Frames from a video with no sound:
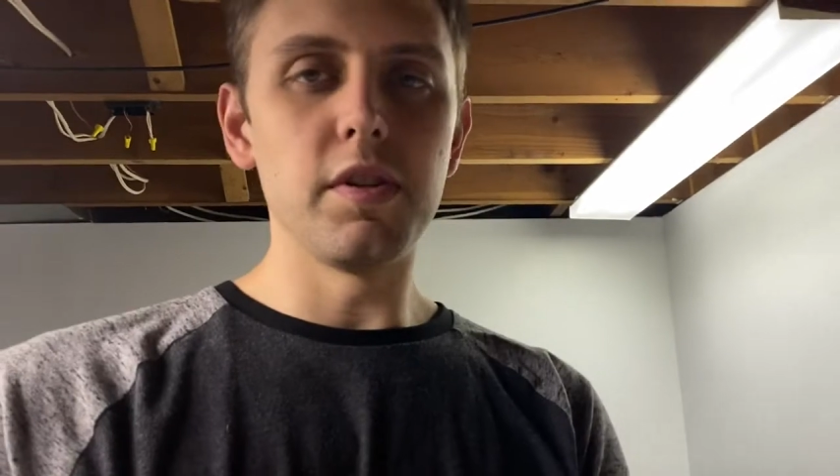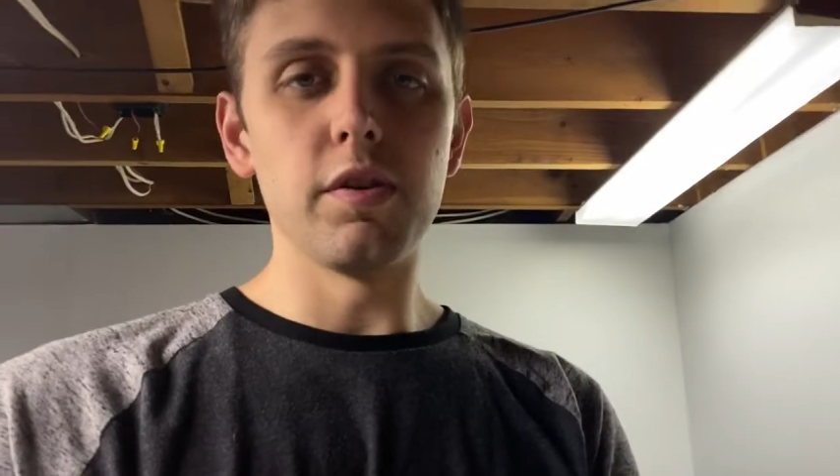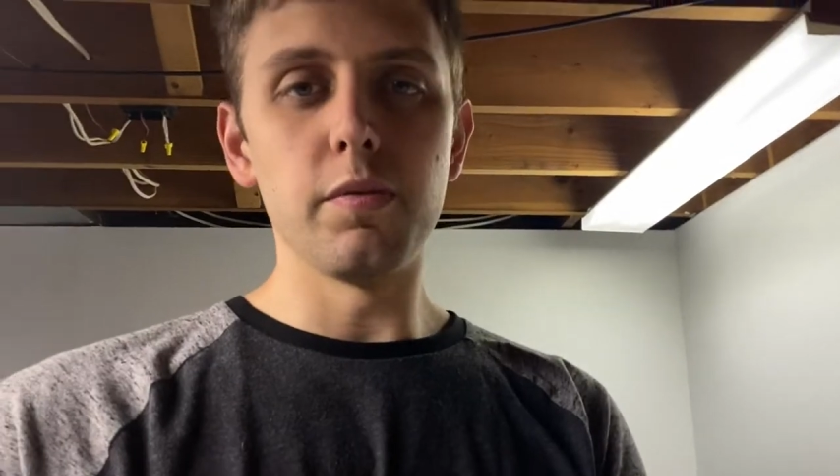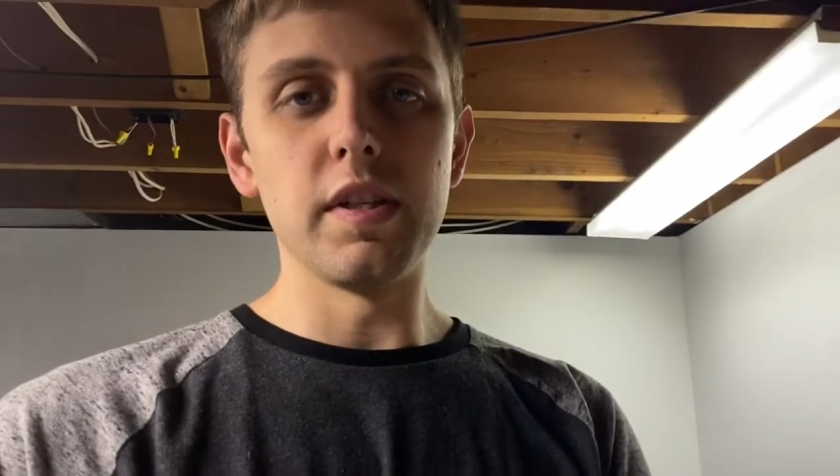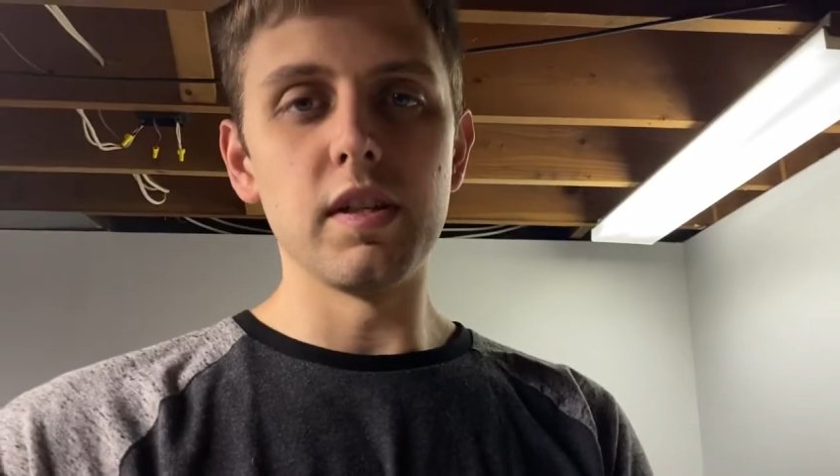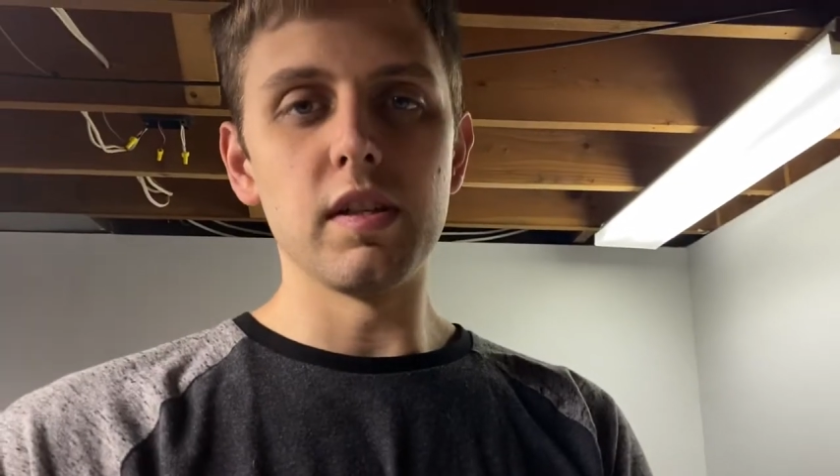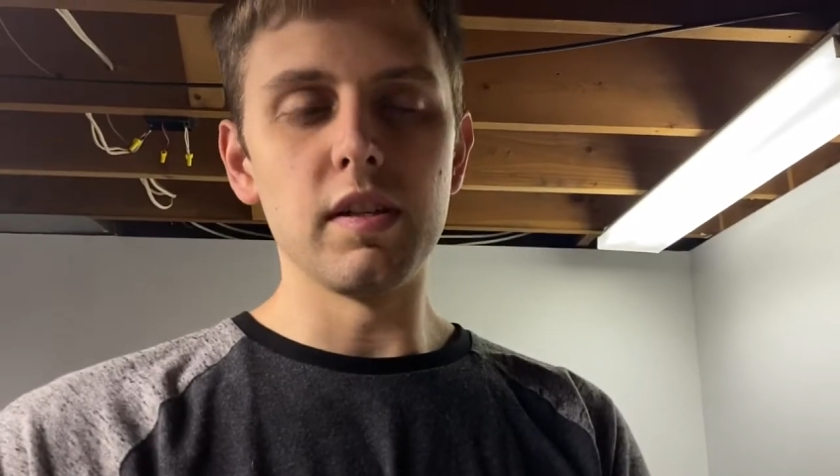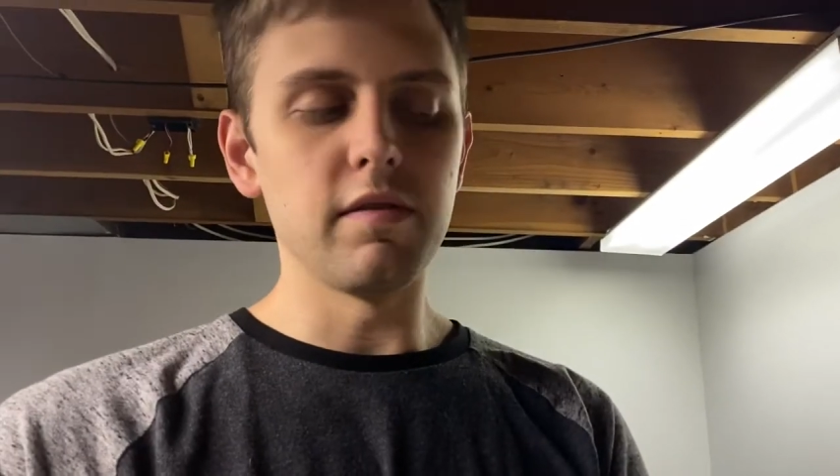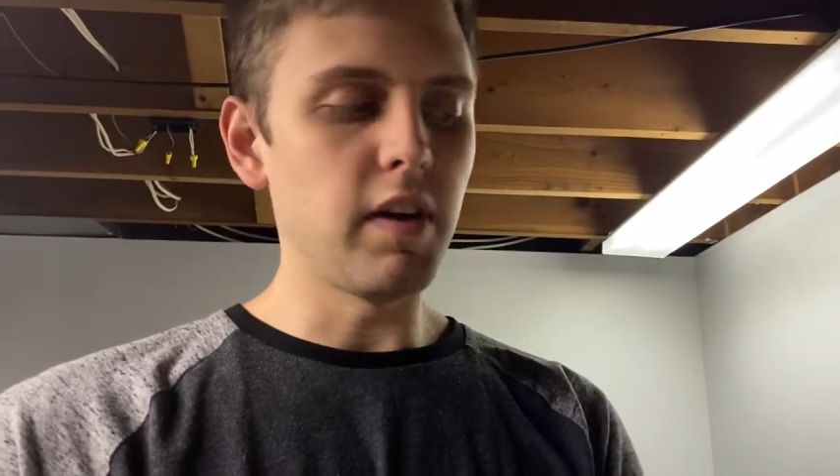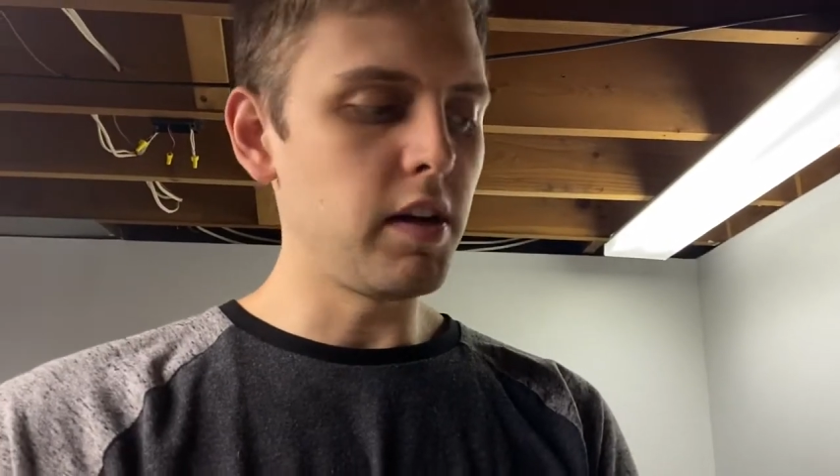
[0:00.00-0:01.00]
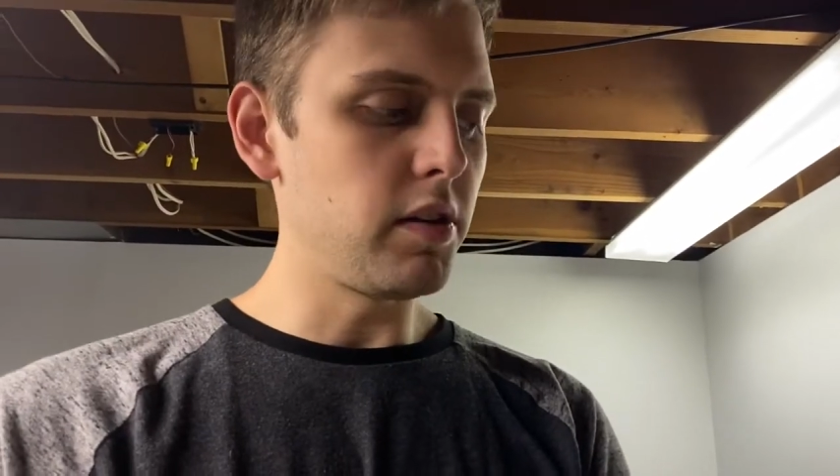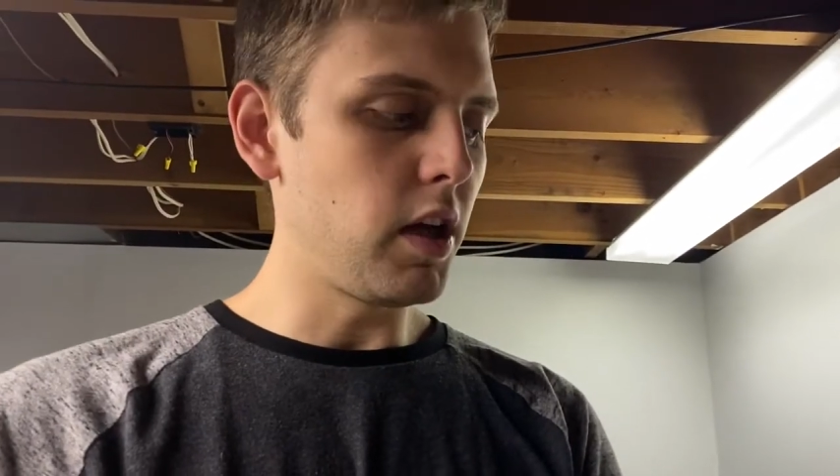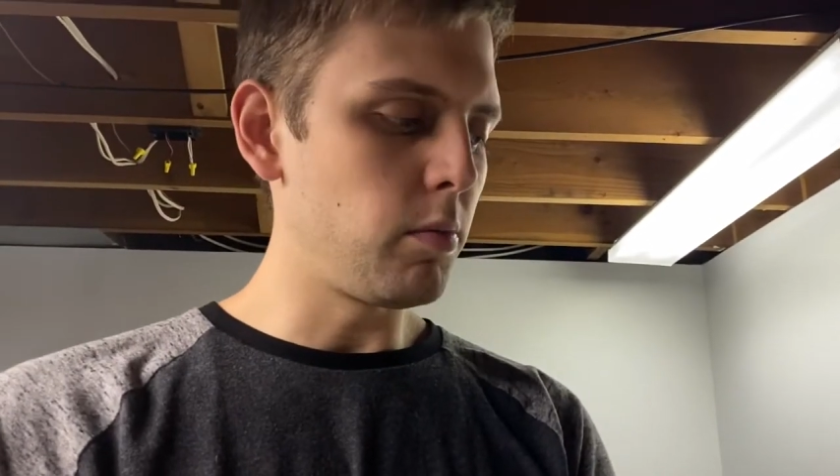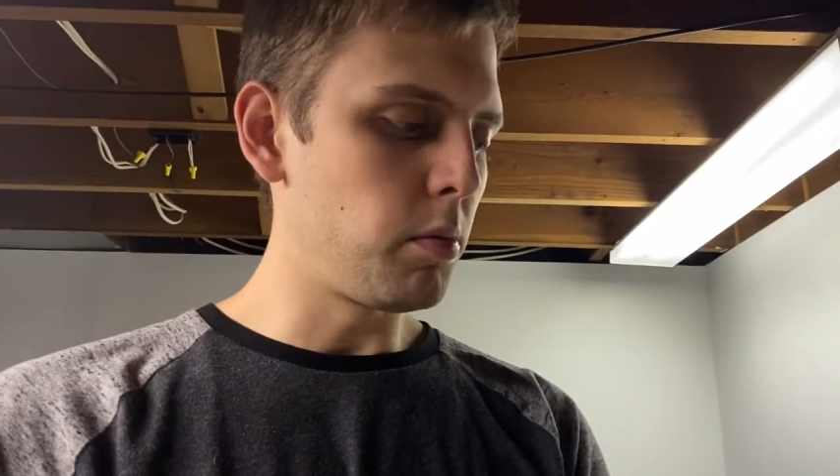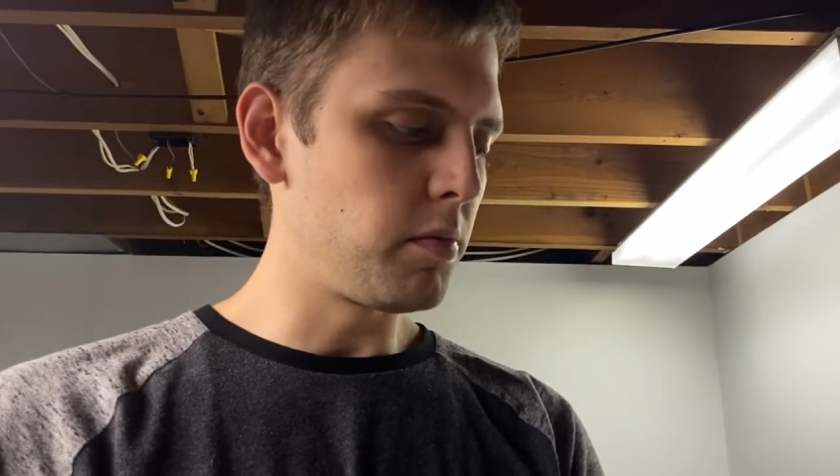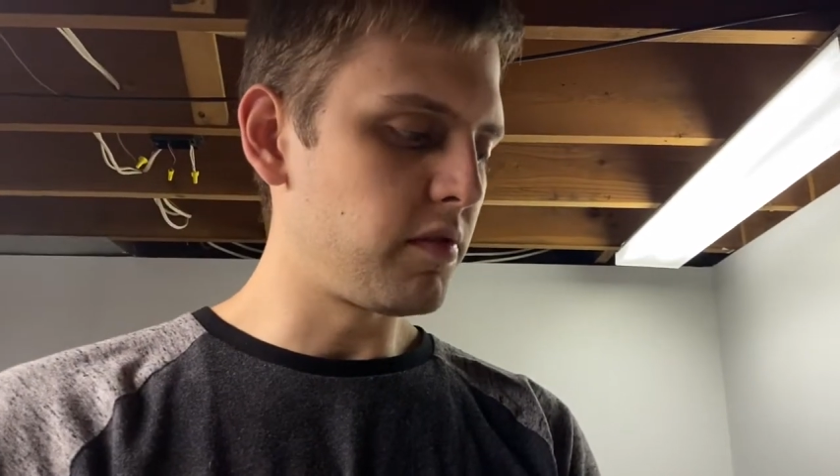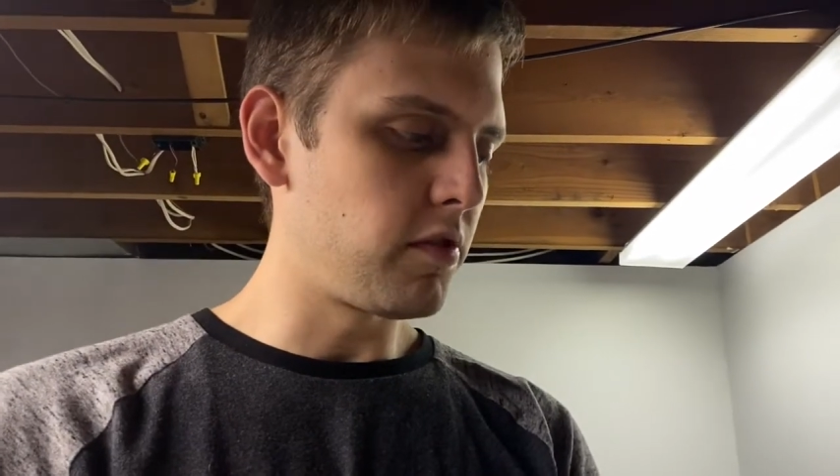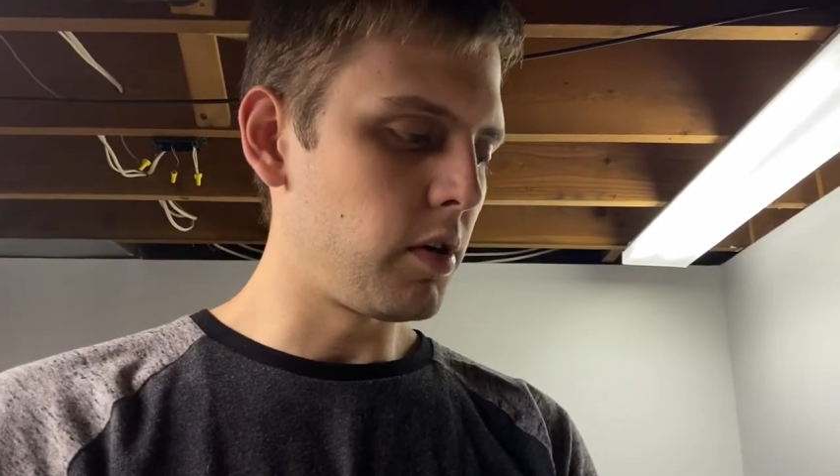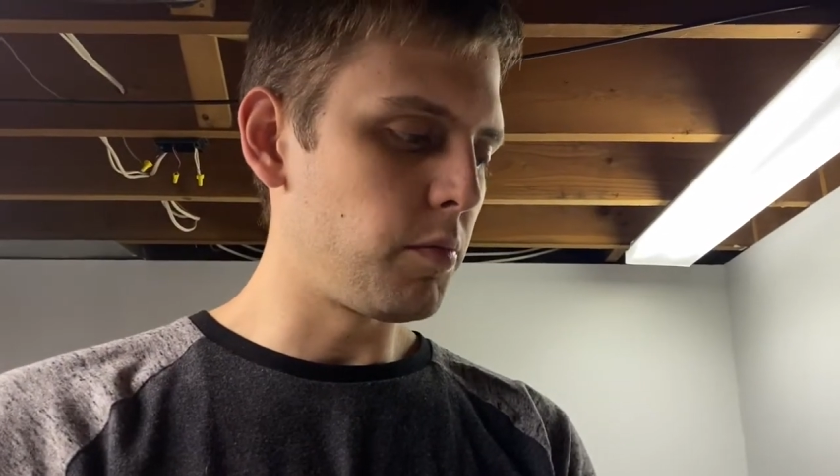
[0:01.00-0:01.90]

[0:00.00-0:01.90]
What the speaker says: here recently, vinyl albums from